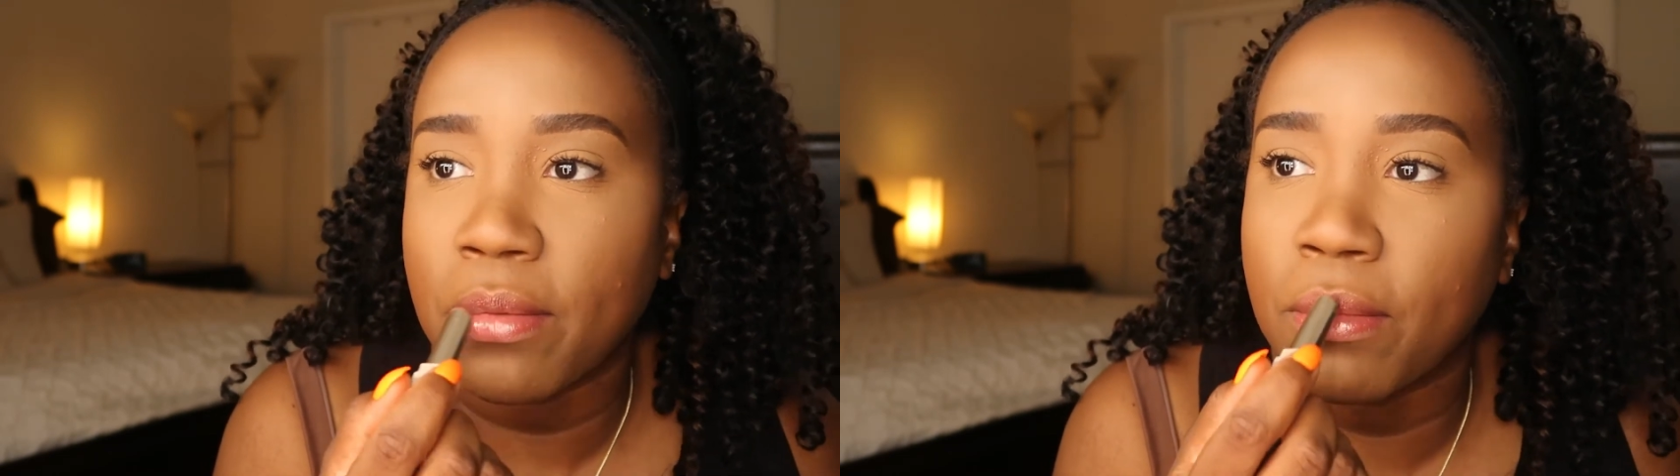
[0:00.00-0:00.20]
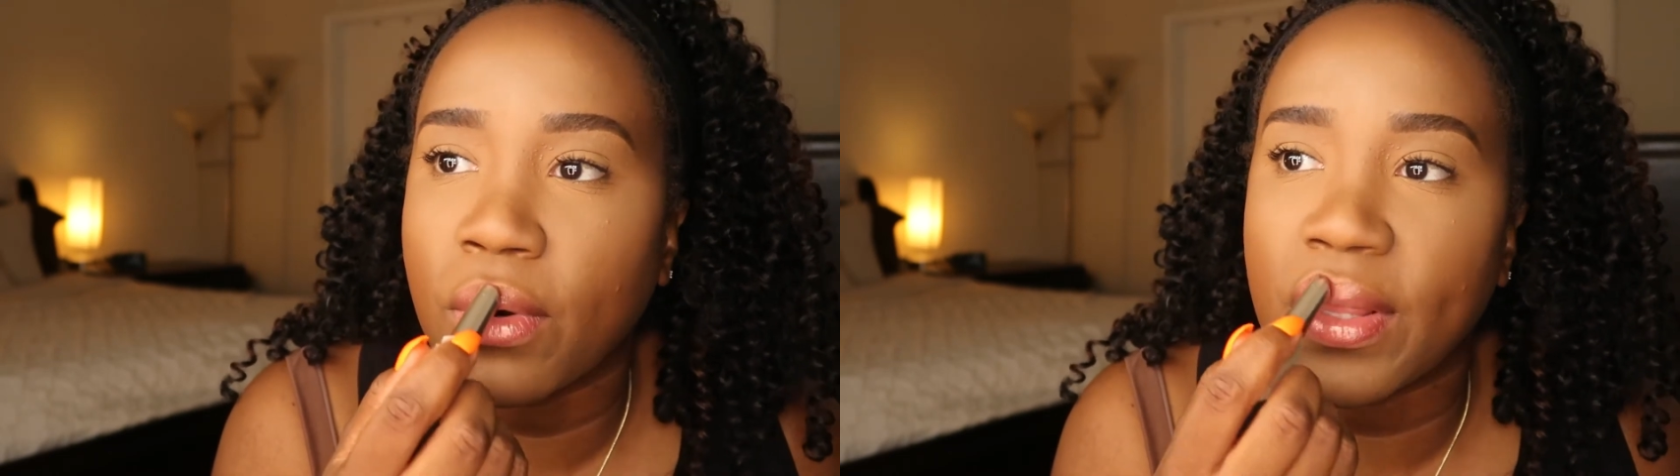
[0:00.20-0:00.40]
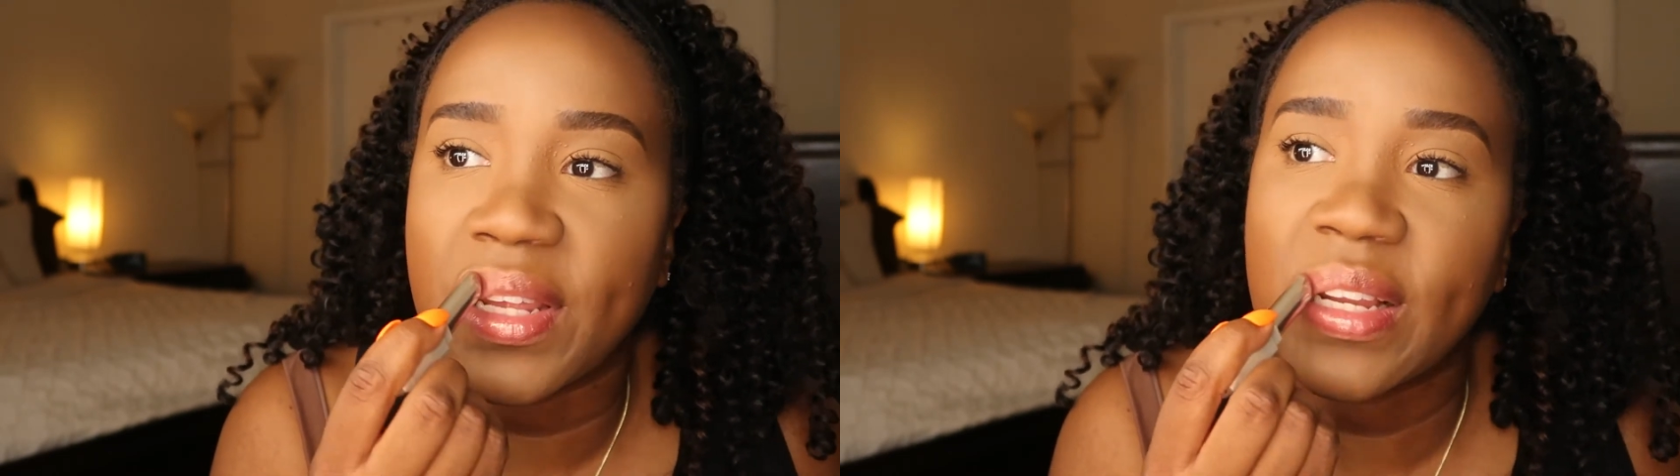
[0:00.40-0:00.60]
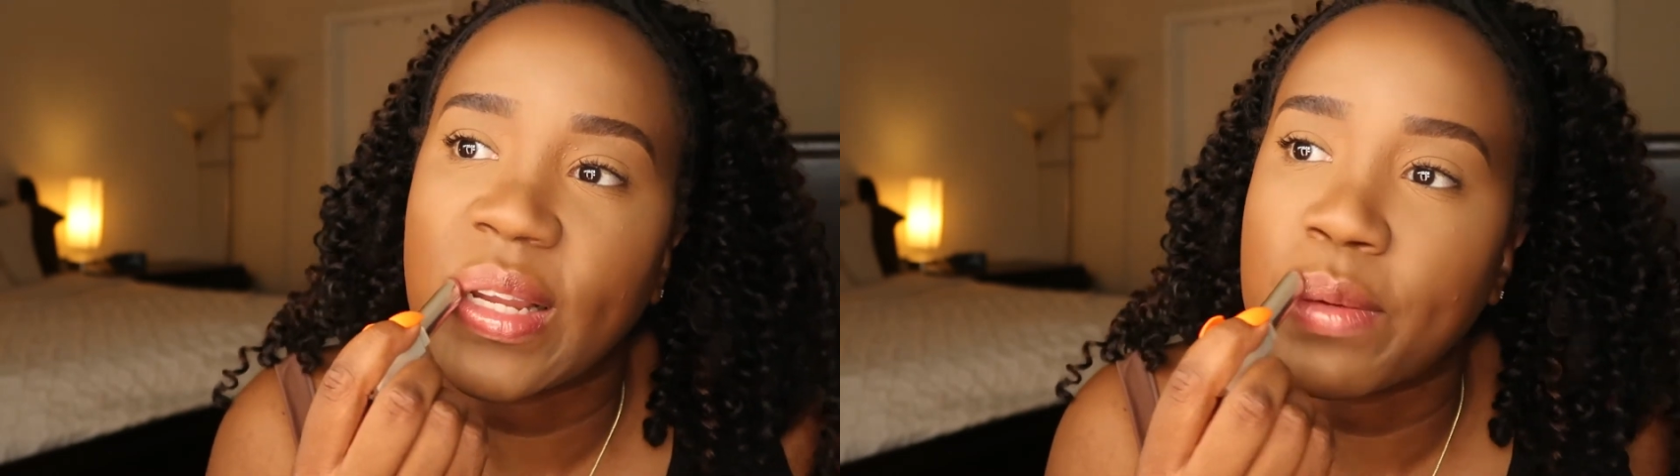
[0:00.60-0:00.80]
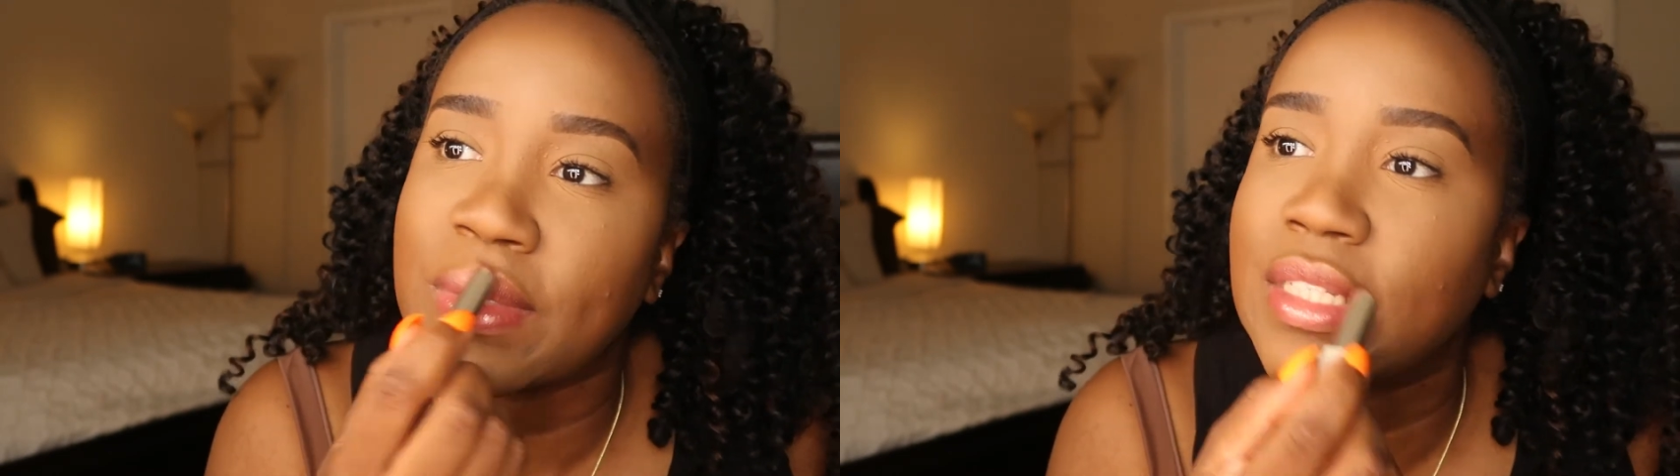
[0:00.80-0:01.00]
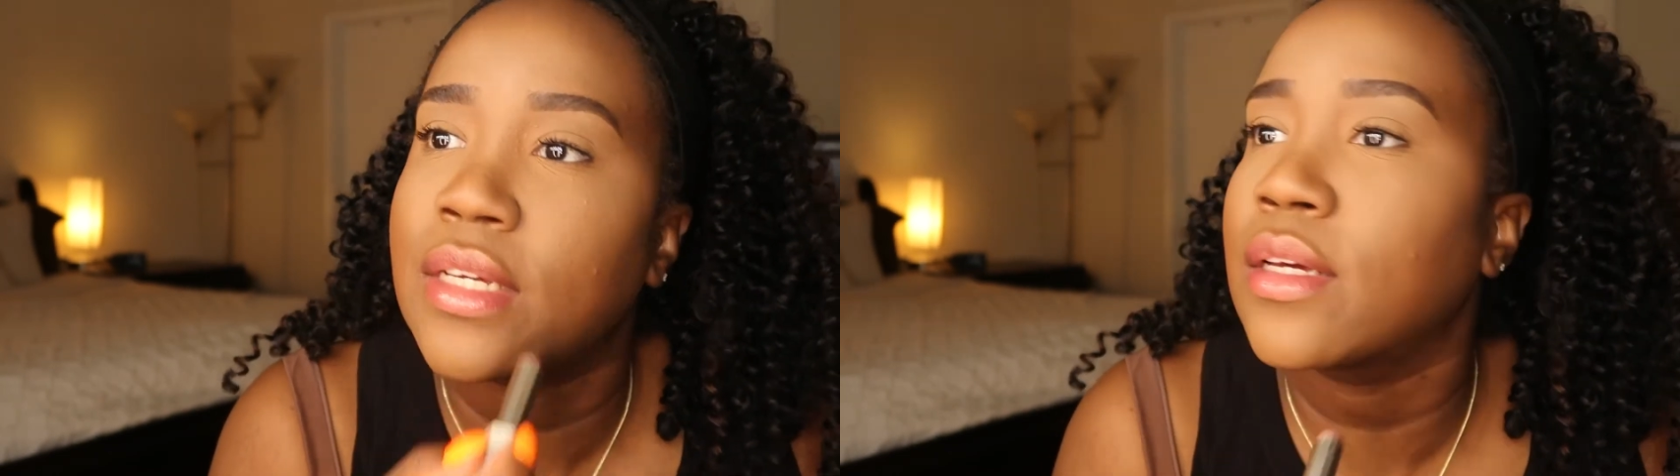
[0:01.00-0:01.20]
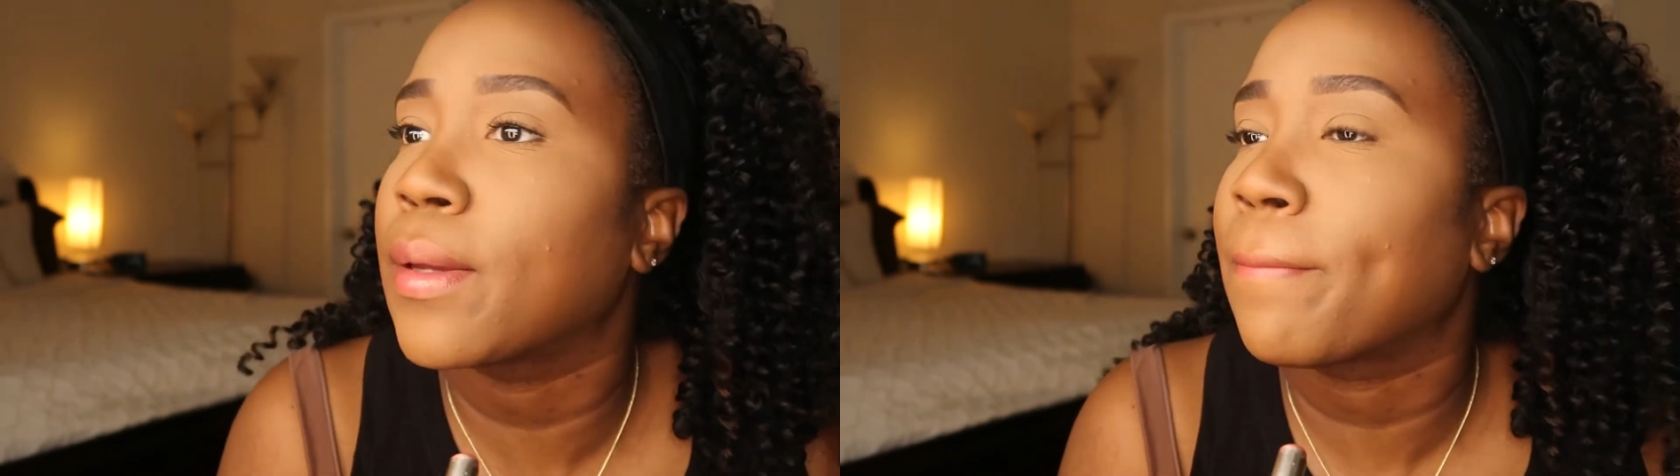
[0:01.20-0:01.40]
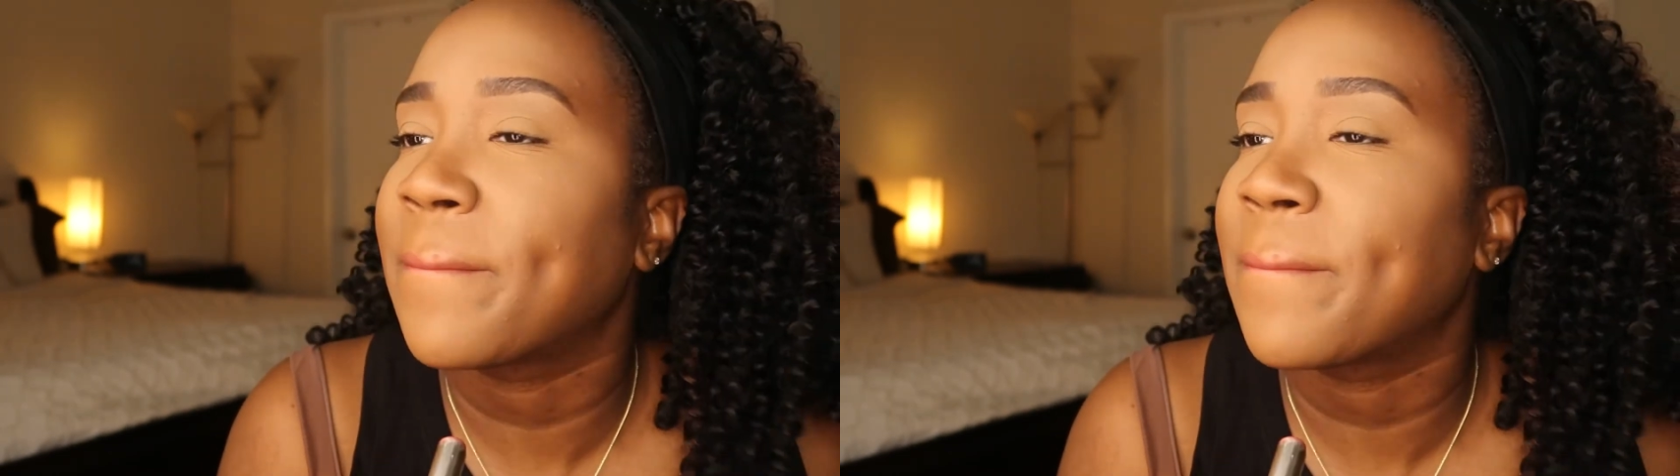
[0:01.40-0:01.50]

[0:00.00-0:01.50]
more than a lipstick.